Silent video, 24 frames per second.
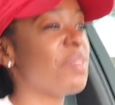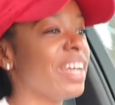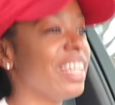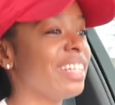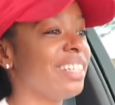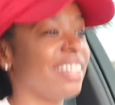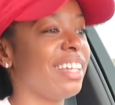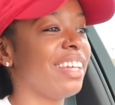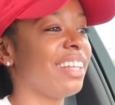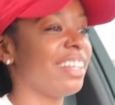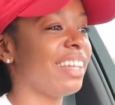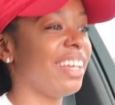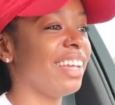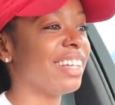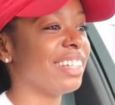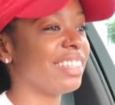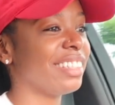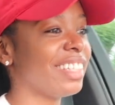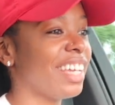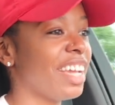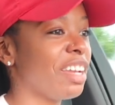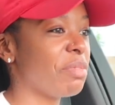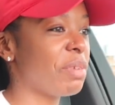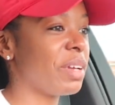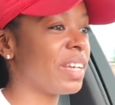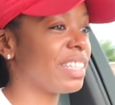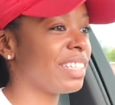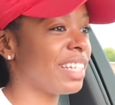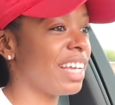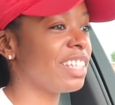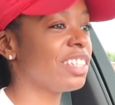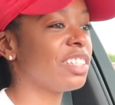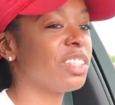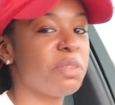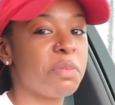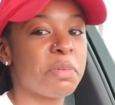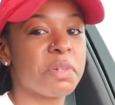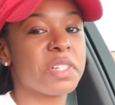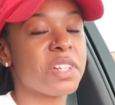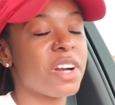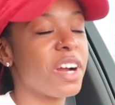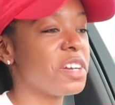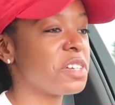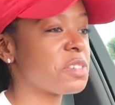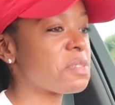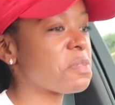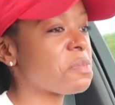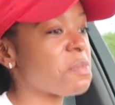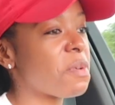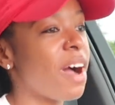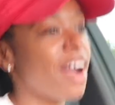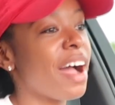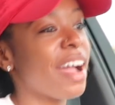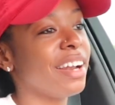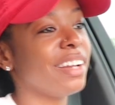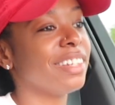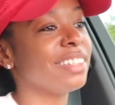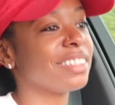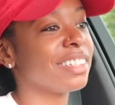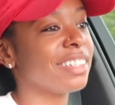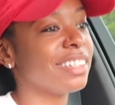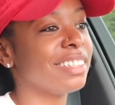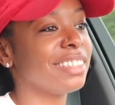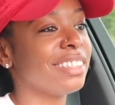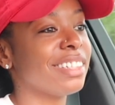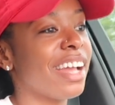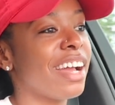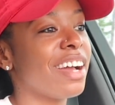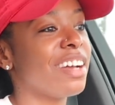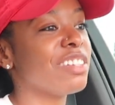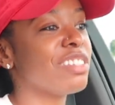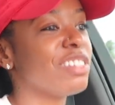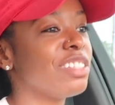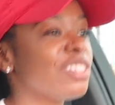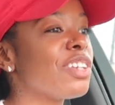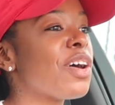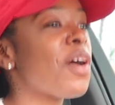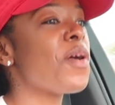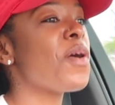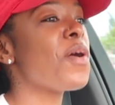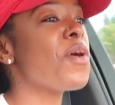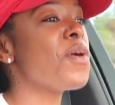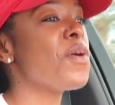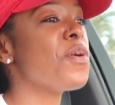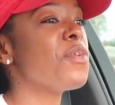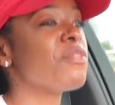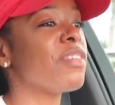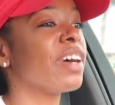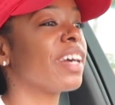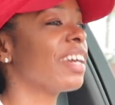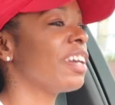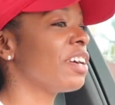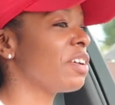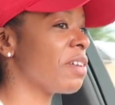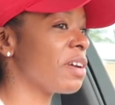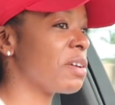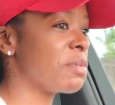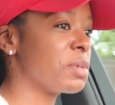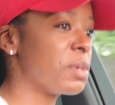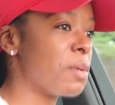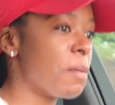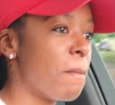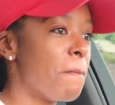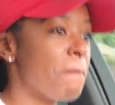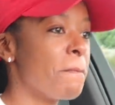To get the intake because that supercharger whine is gonna sound so fucking incredible.